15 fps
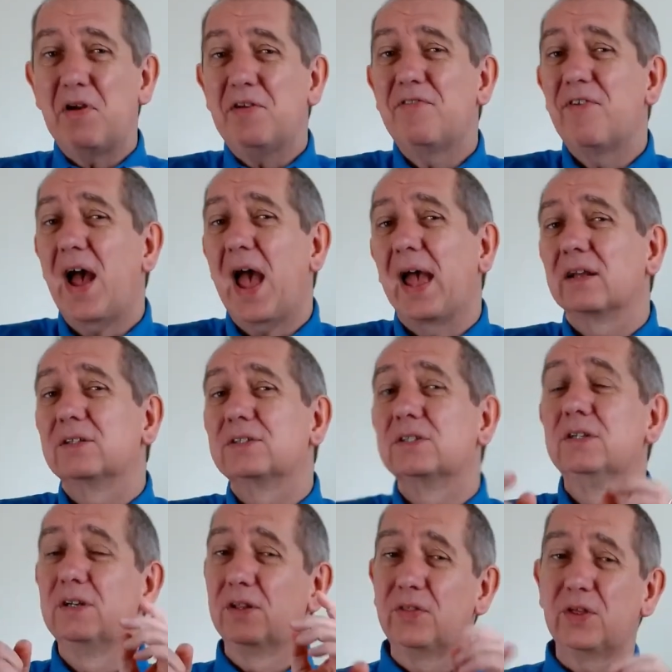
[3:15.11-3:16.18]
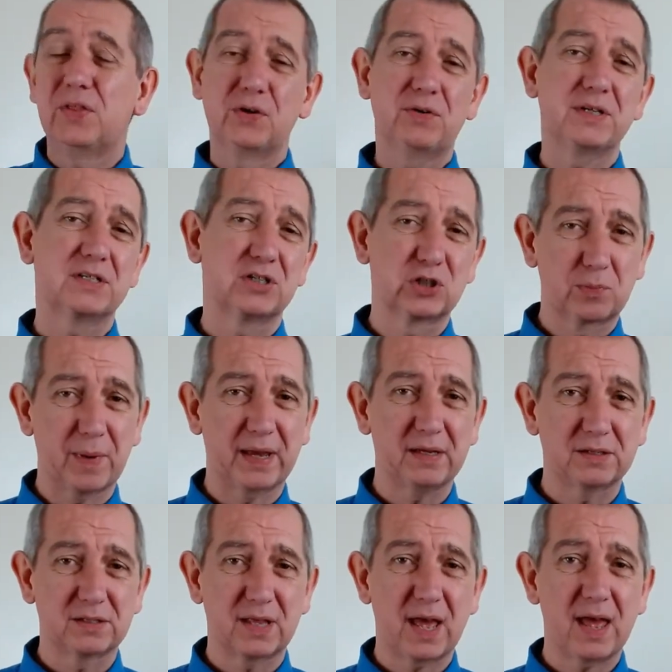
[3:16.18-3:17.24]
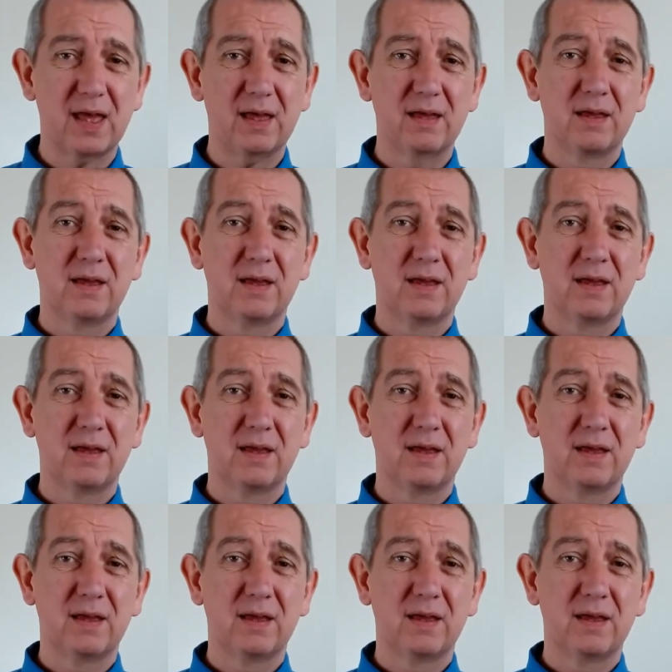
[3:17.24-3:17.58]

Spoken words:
fact that there is a space there